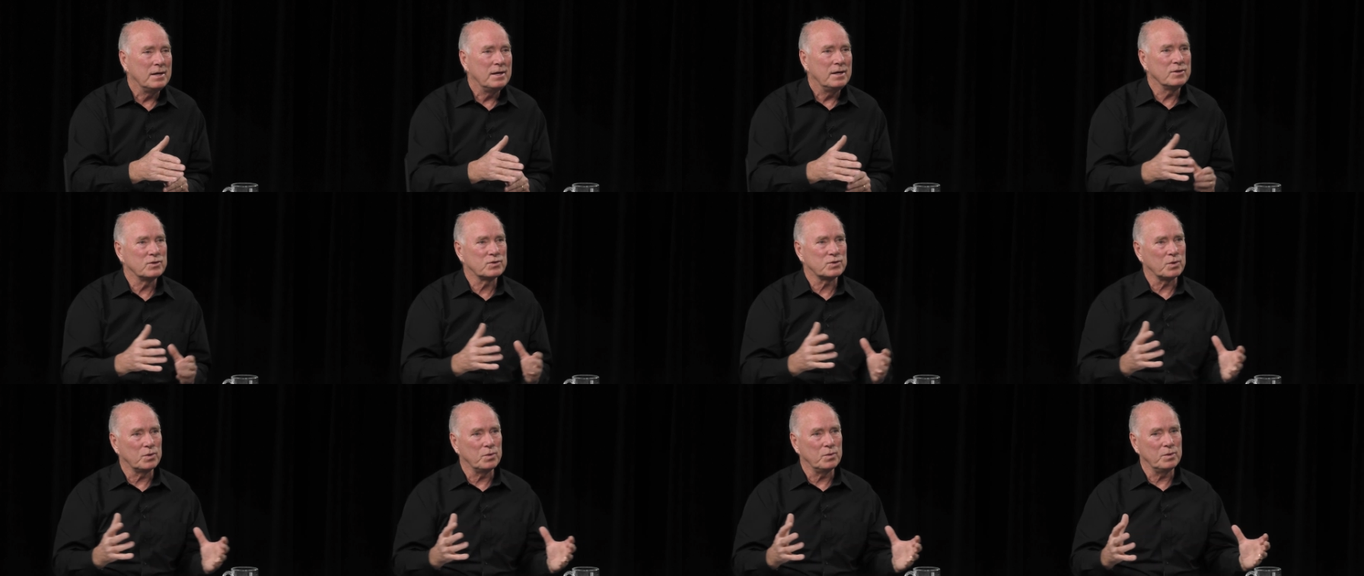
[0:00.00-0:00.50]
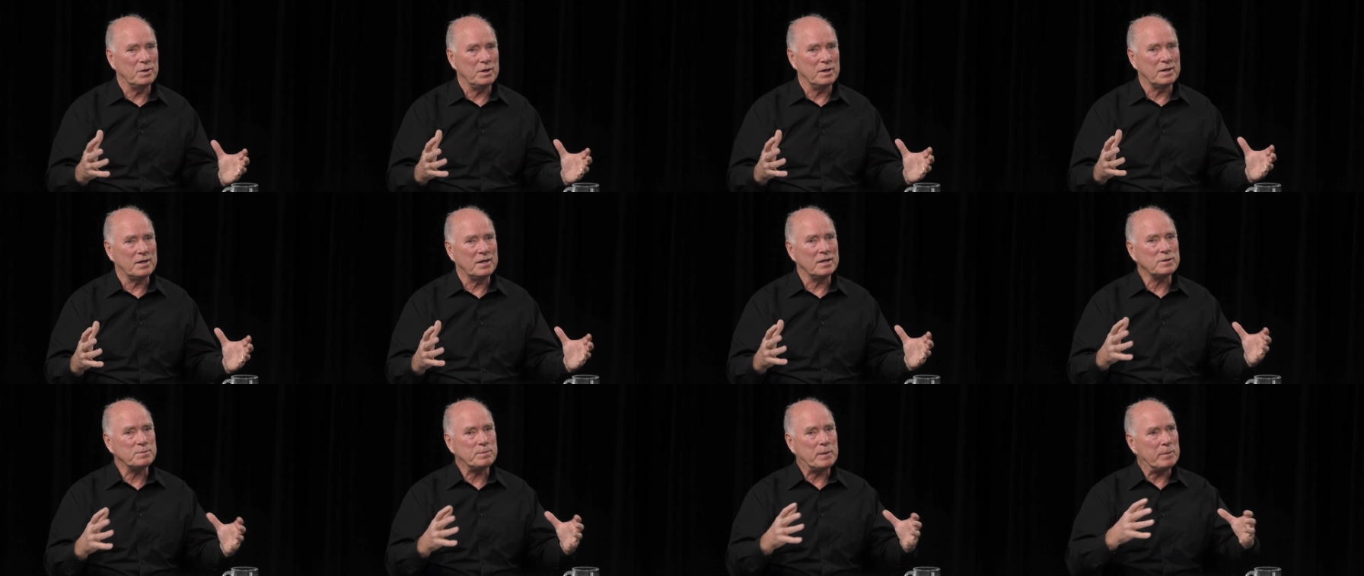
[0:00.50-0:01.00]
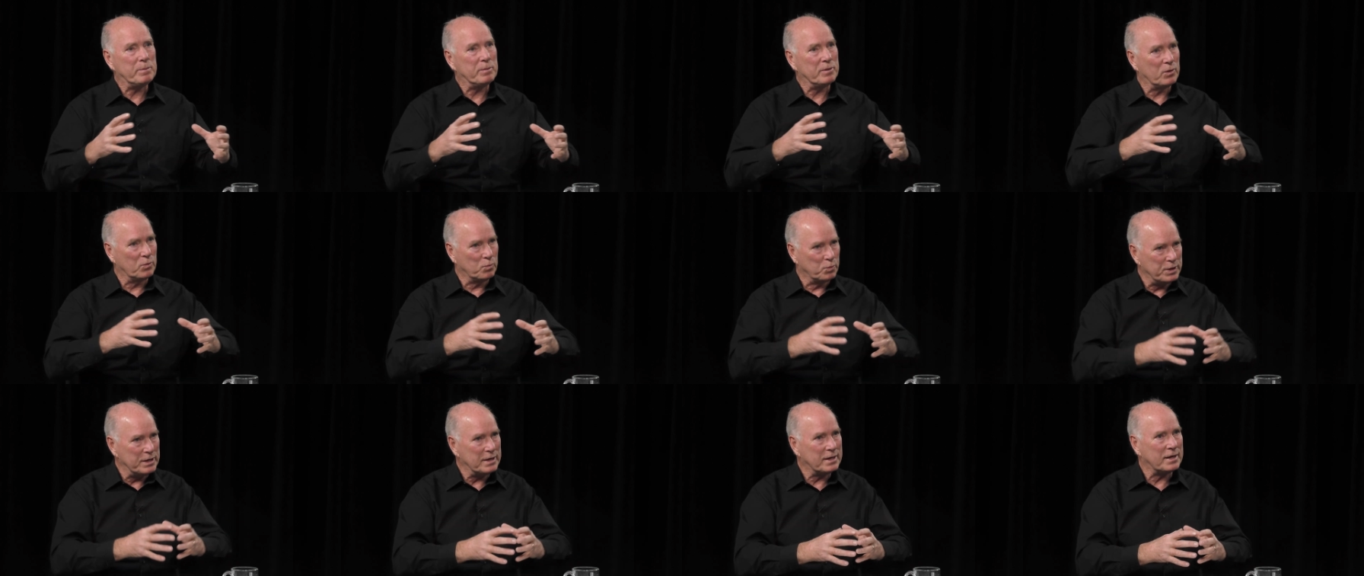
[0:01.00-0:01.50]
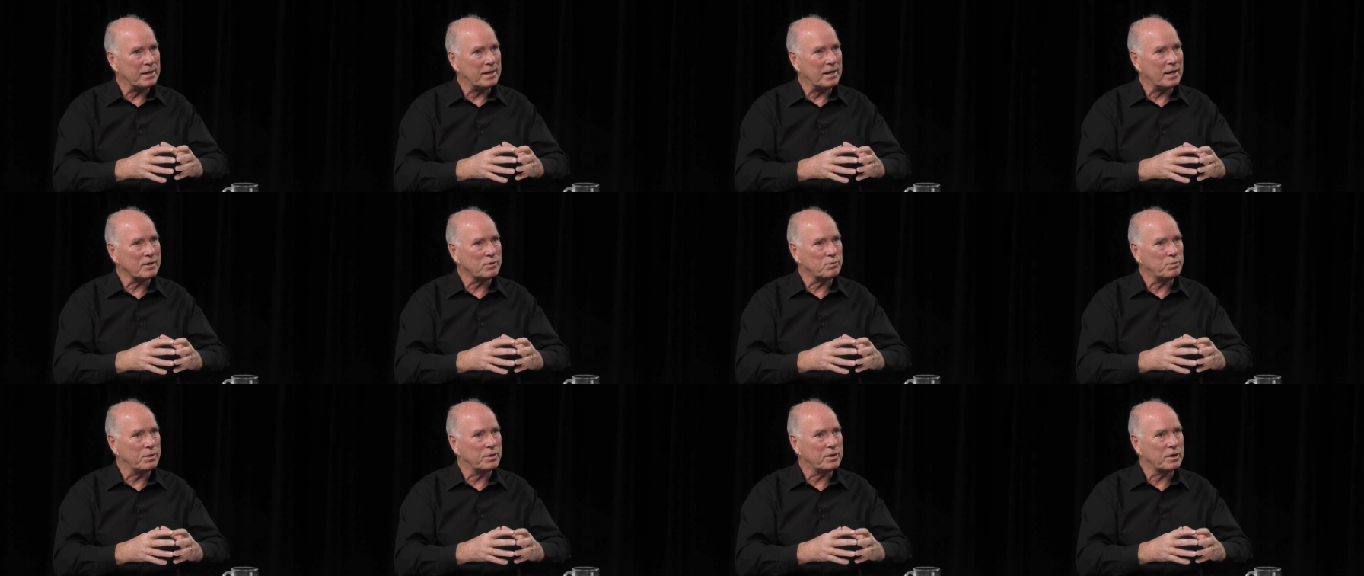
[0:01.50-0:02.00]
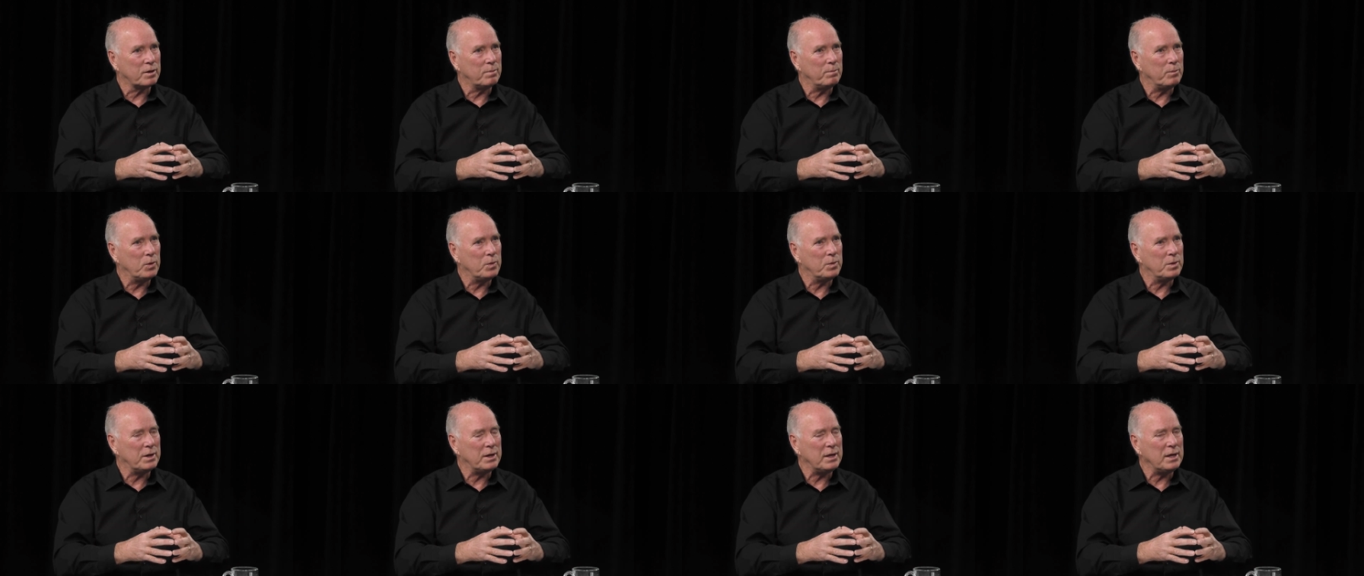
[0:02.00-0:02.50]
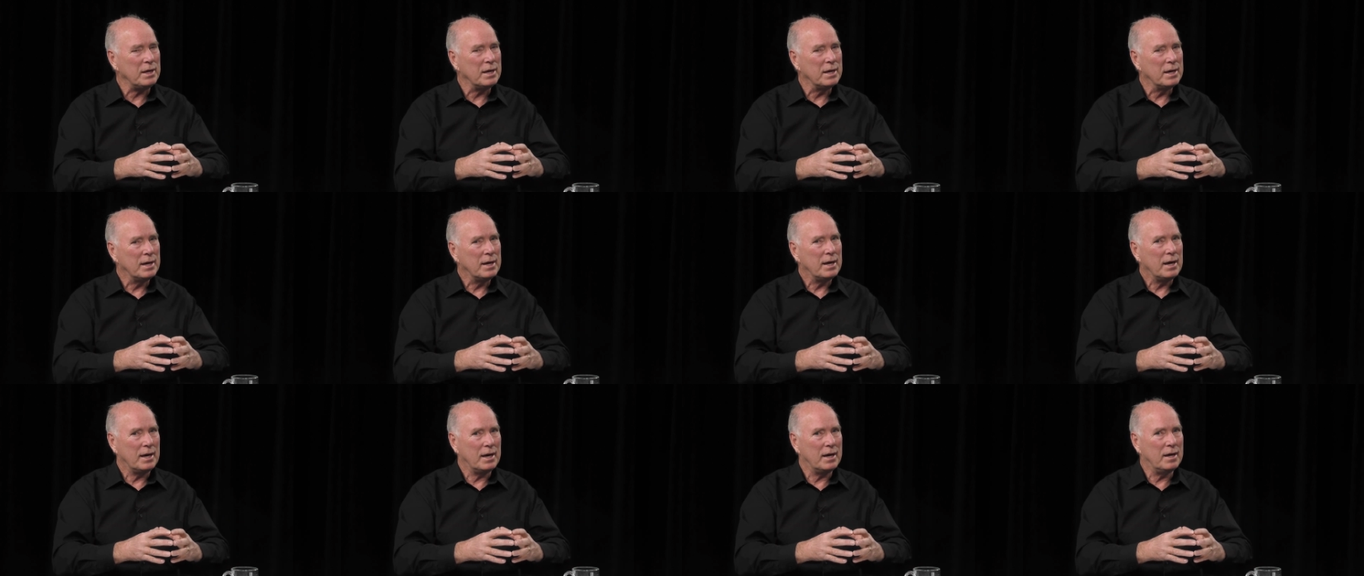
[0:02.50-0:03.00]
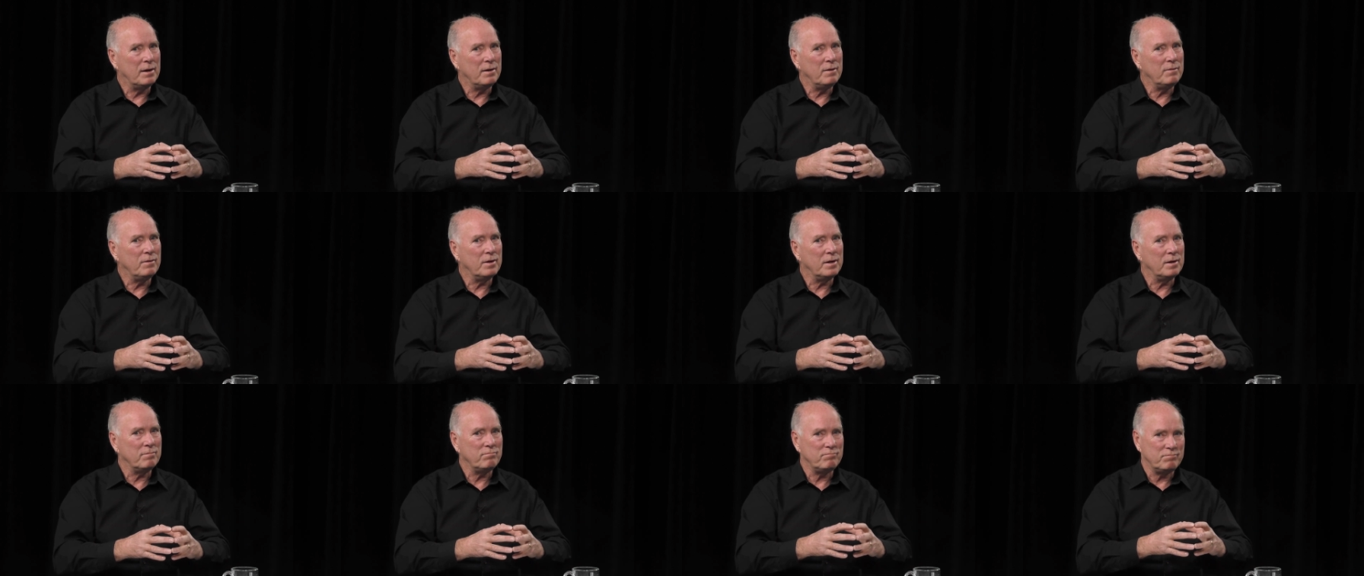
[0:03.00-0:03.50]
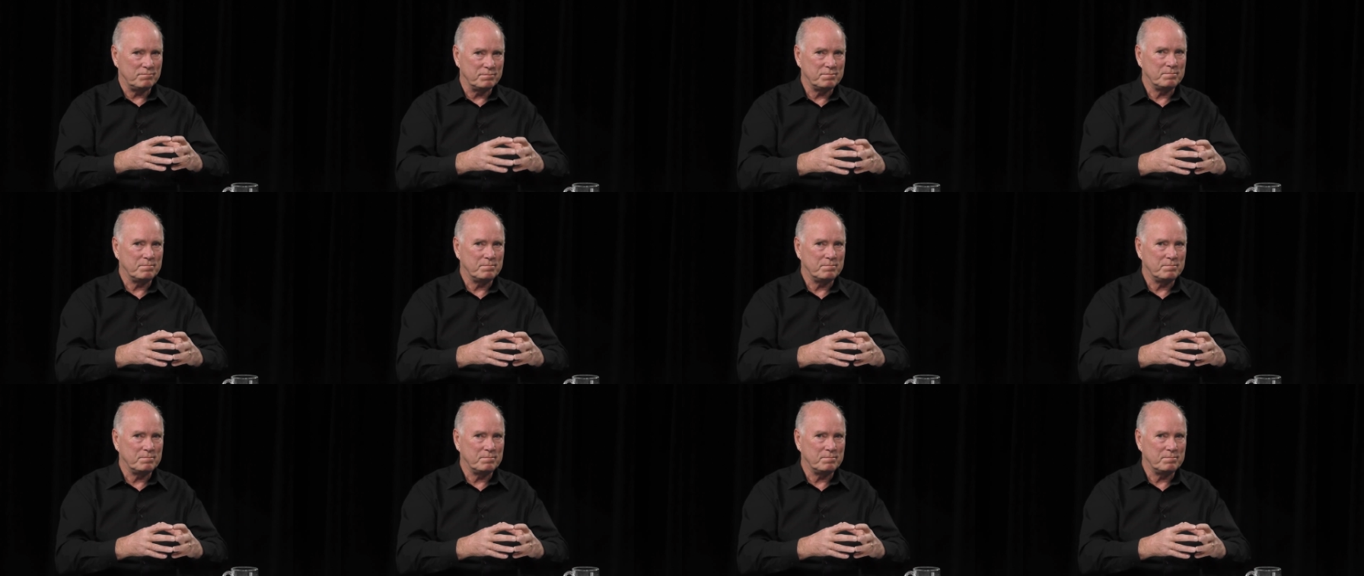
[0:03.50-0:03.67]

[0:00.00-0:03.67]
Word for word: And so it gets people to reconnect with the community and uh,